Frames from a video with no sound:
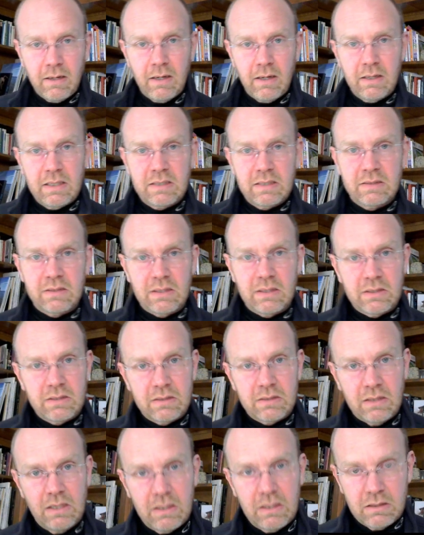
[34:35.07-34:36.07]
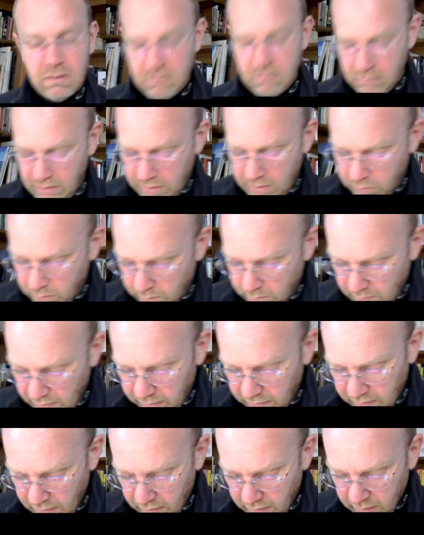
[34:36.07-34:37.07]
exists in liquid
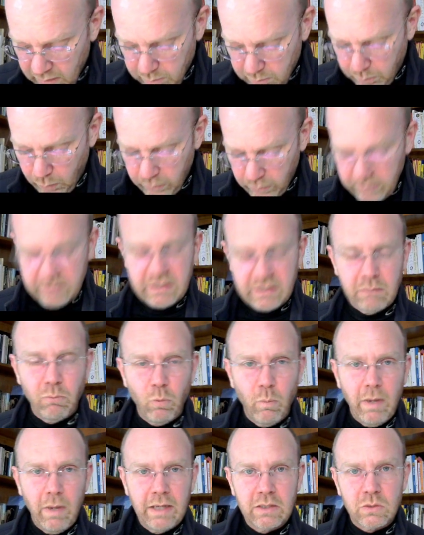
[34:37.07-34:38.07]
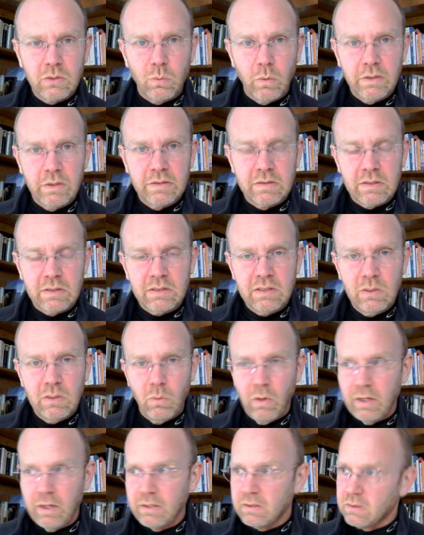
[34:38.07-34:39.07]
methane. It boils at minus
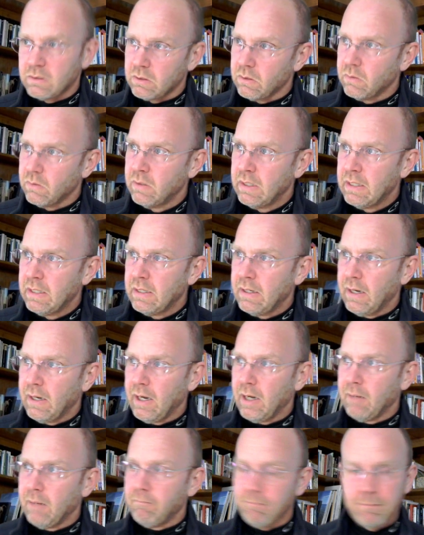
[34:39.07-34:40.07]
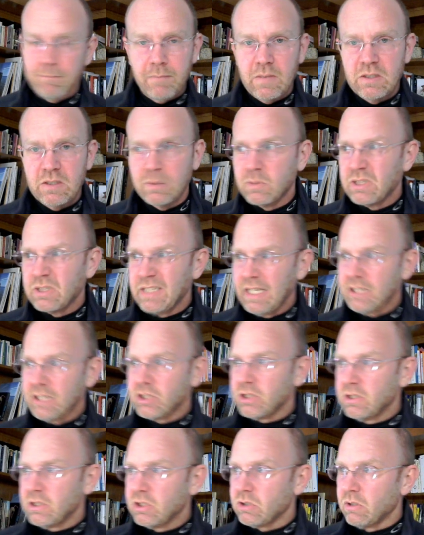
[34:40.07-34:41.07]
161, so
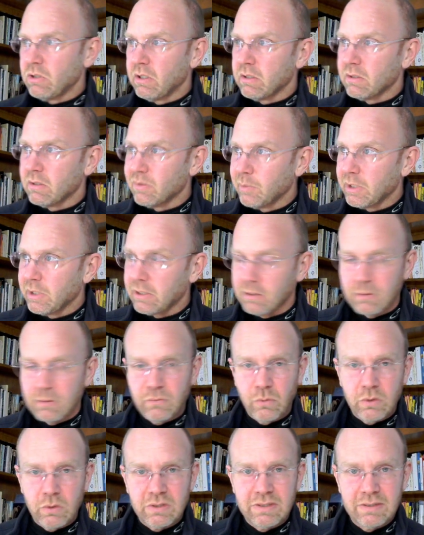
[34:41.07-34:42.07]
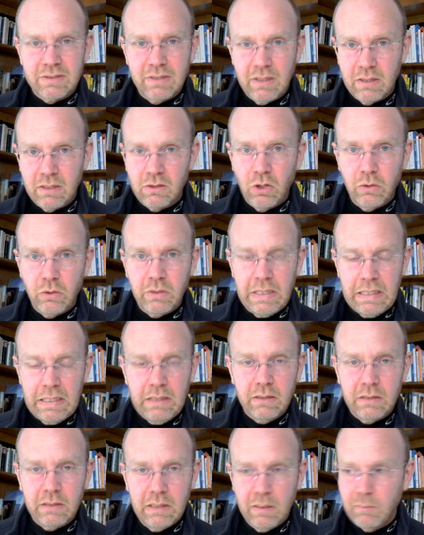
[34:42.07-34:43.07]
Substantially stronger intermolecular forces than alone
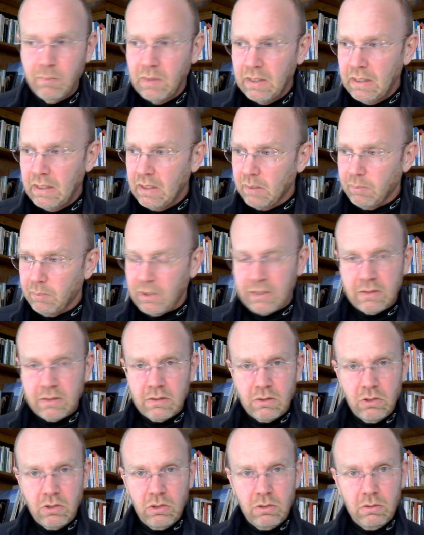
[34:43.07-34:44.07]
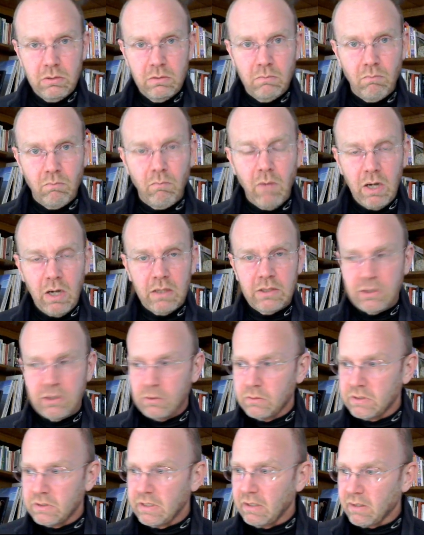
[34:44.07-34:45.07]
helium, but two
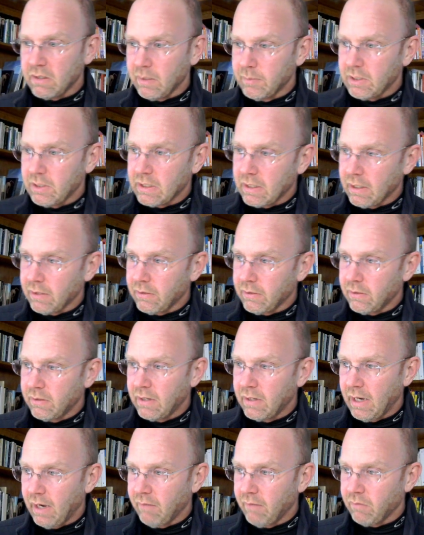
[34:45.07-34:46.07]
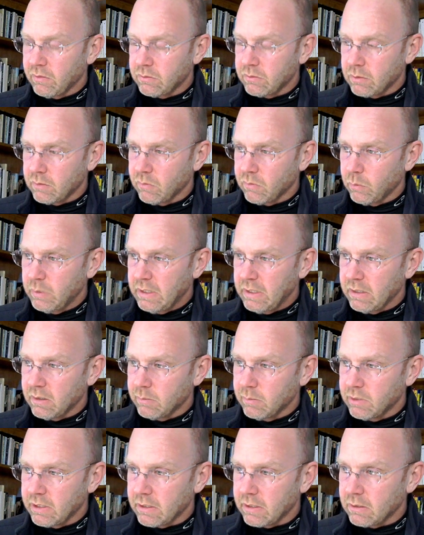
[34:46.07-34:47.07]
molecules now coming together have sort of a weak
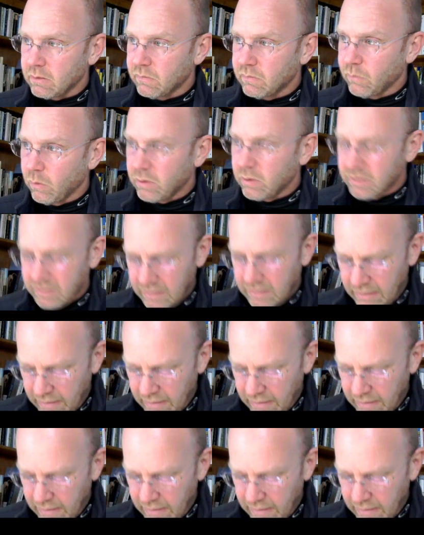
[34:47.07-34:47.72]
intermolecular force.